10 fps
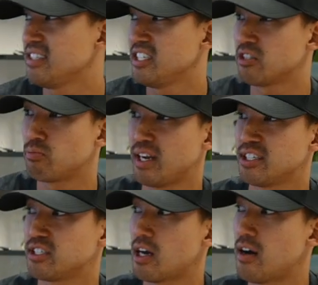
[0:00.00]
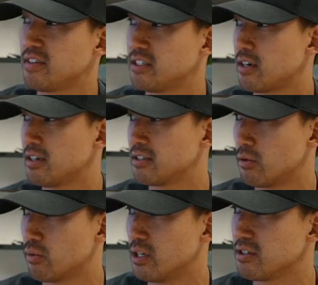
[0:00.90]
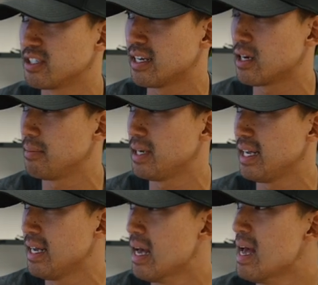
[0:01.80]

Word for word: He just branched off to start his own real estate company